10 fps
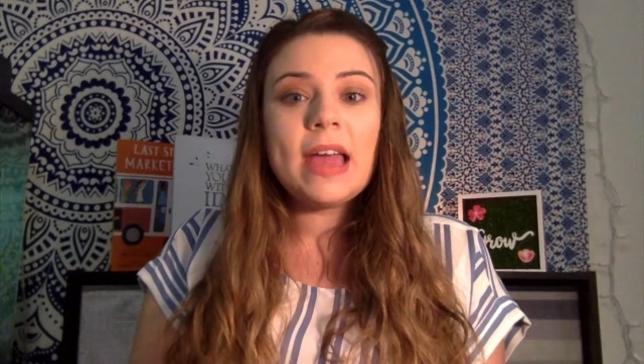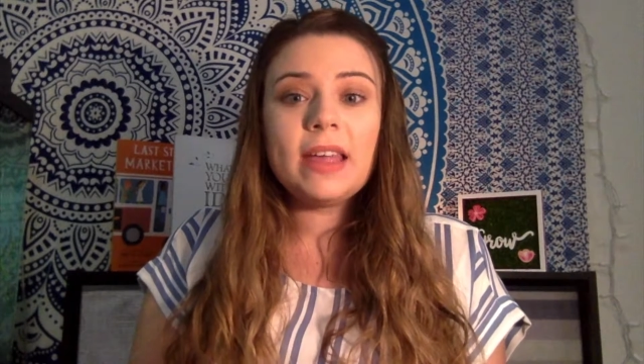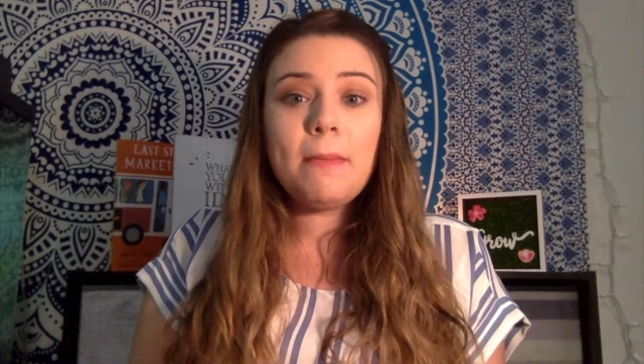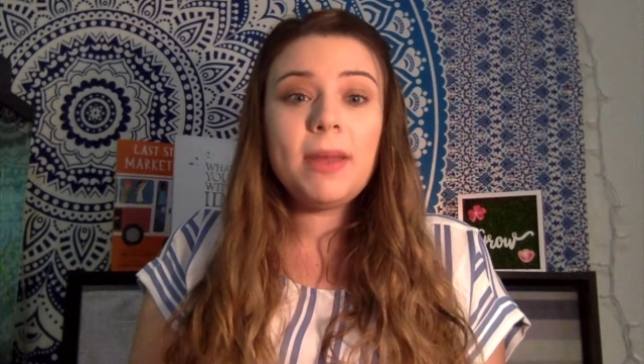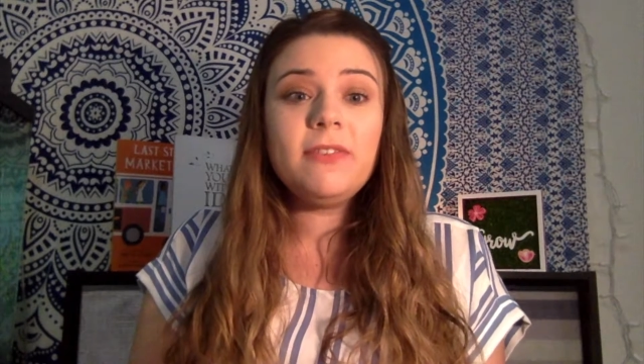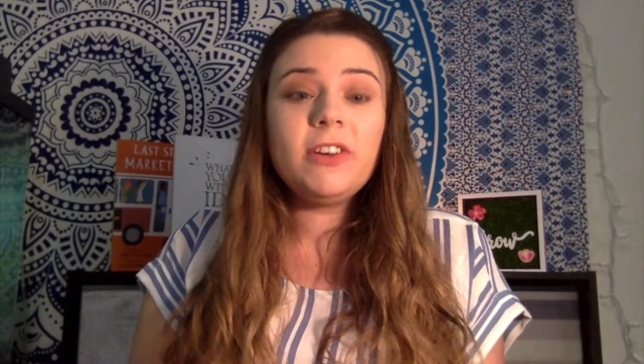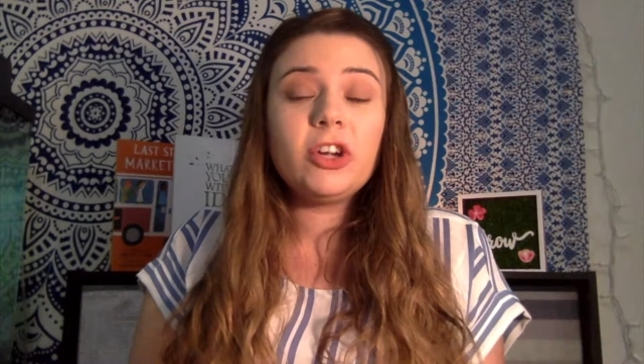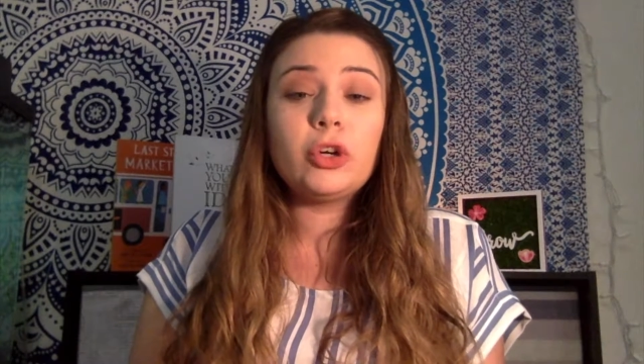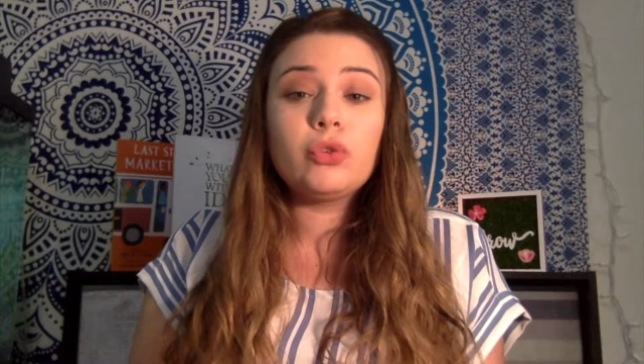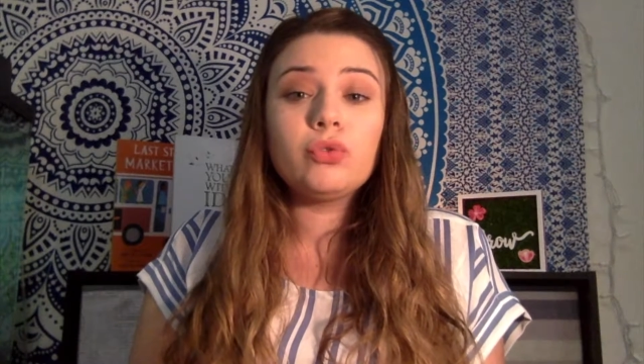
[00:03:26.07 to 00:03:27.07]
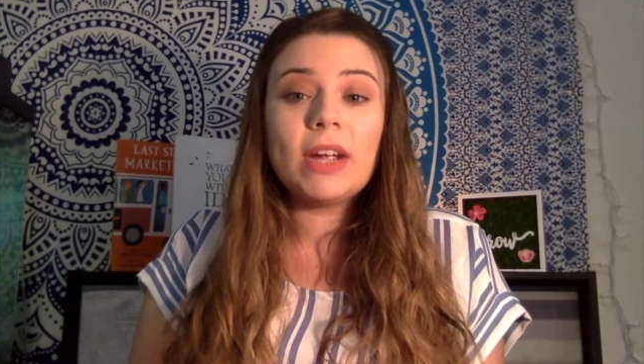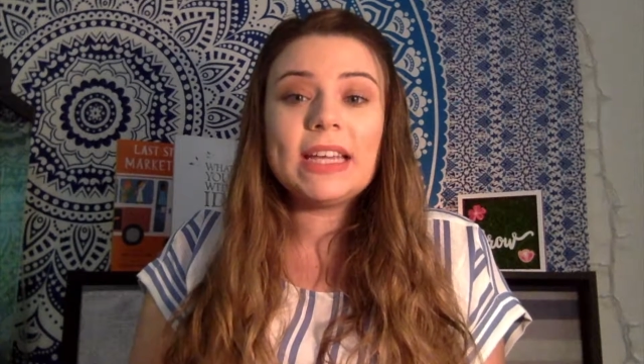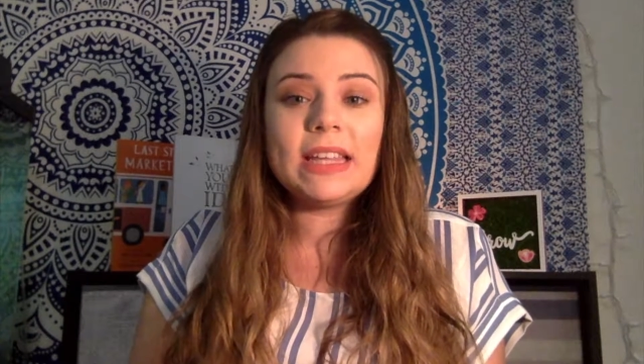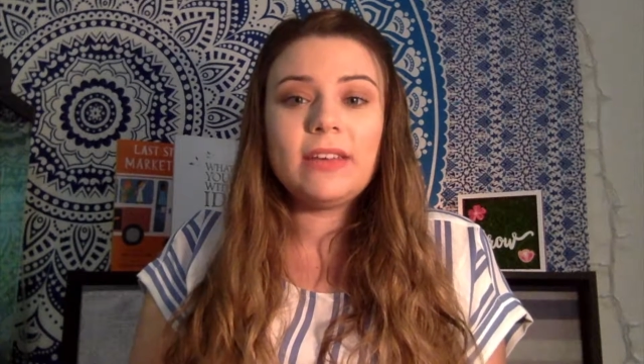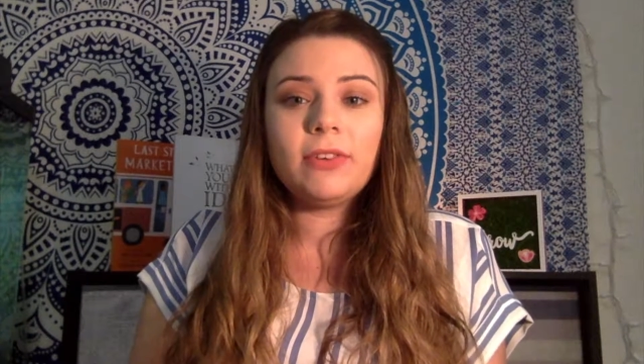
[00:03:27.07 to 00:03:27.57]
can benefit
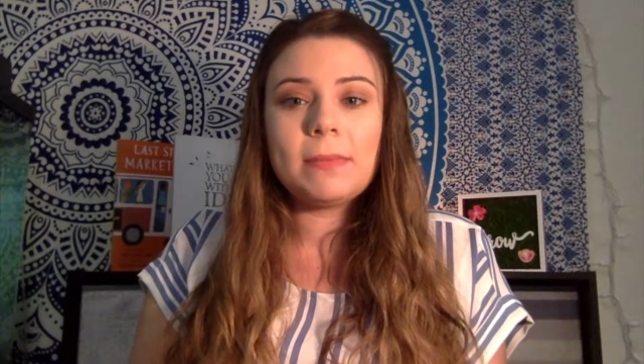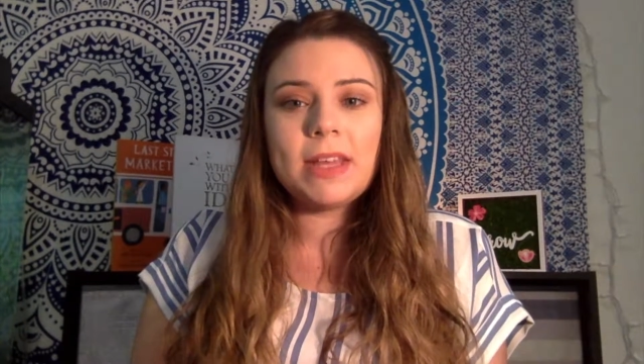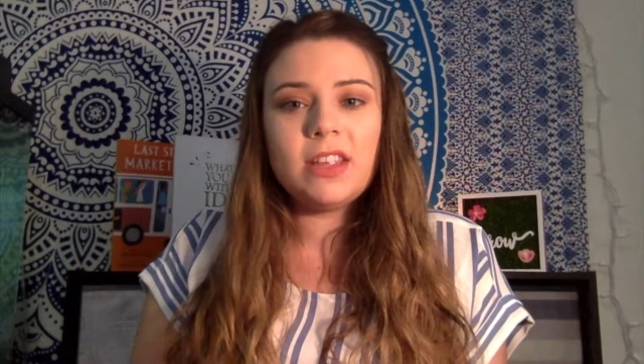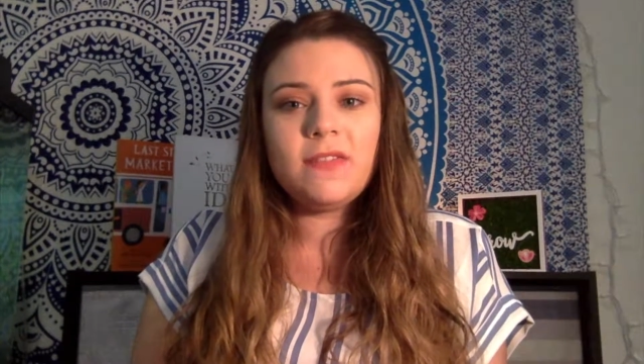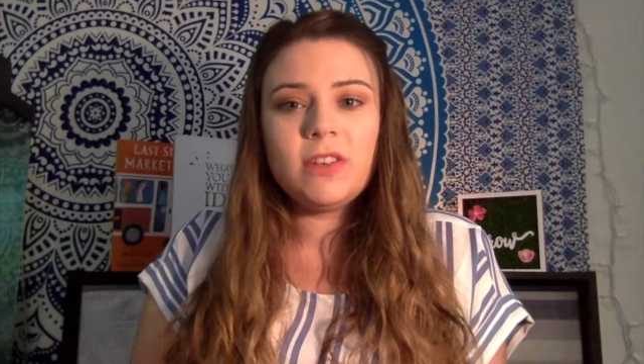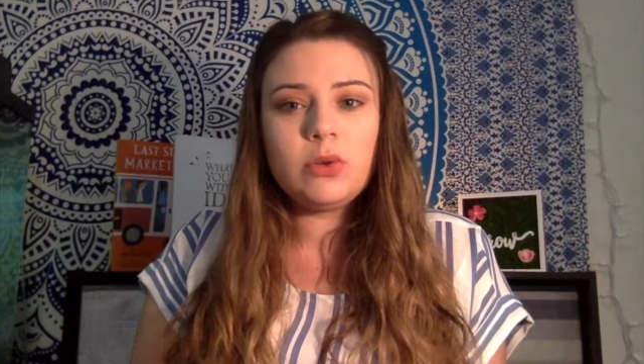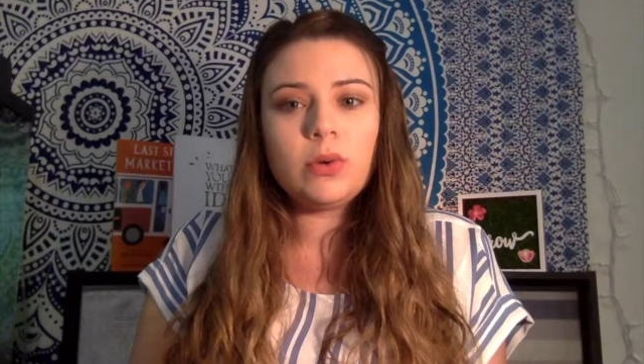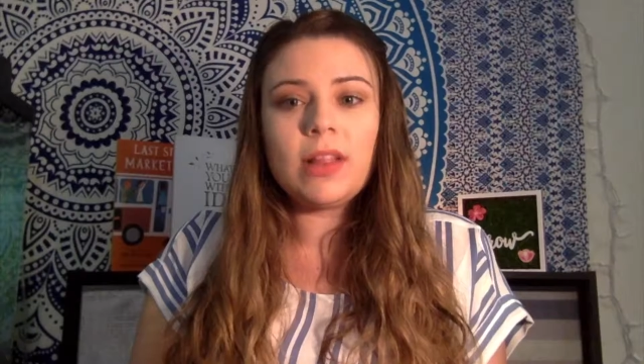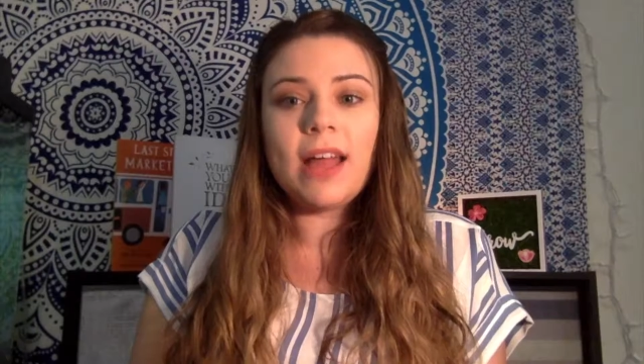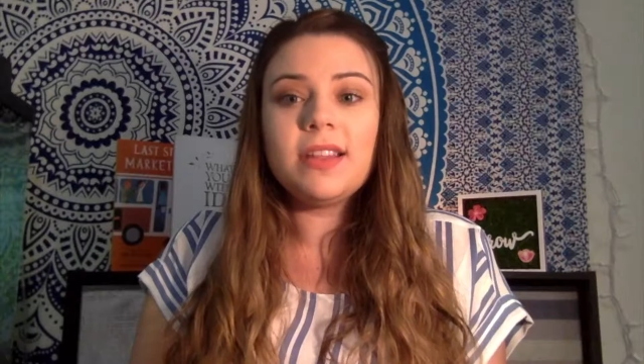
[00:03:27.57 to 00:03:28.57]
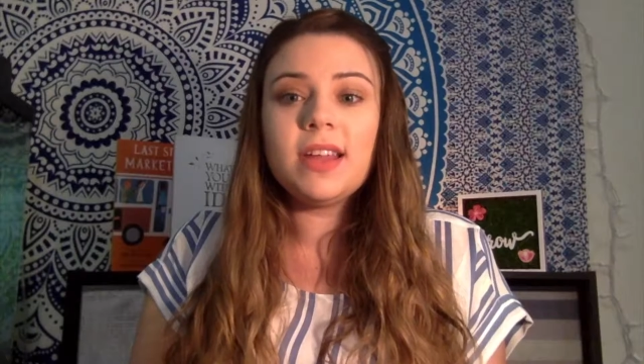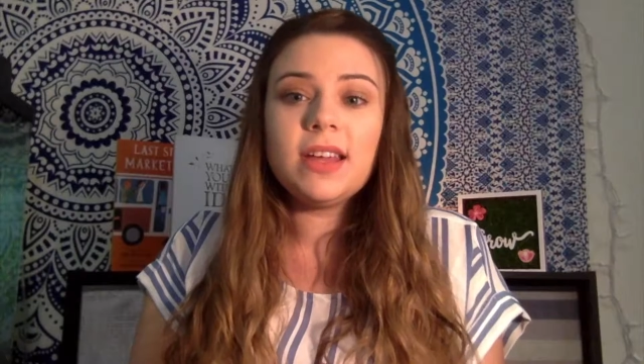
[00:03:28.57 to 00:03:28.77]
greatly from individualized